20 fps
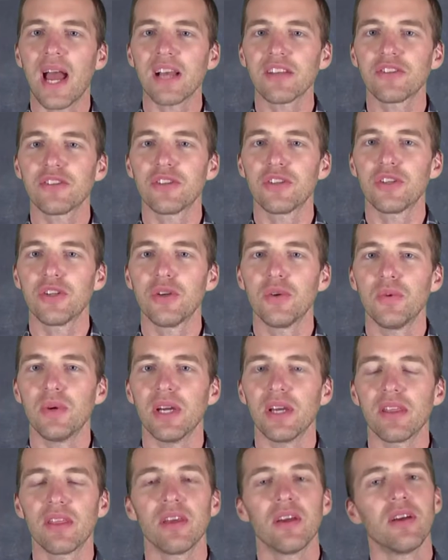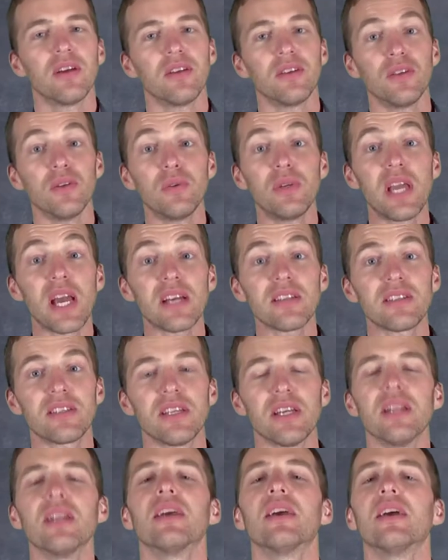it has to do with, you
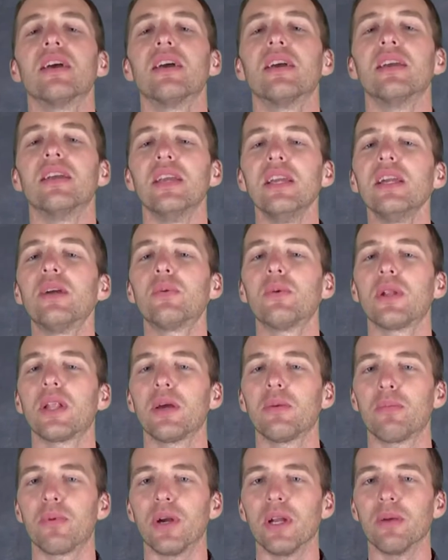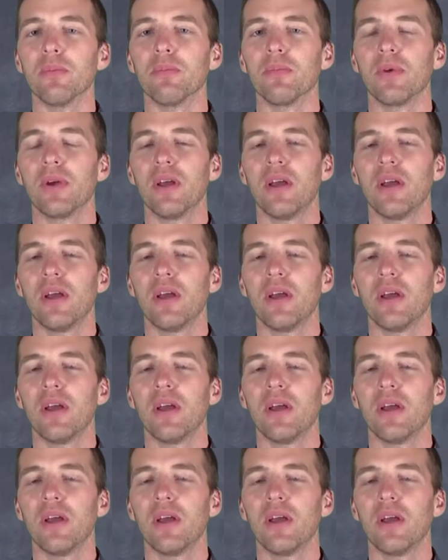guessed it, equilibrium.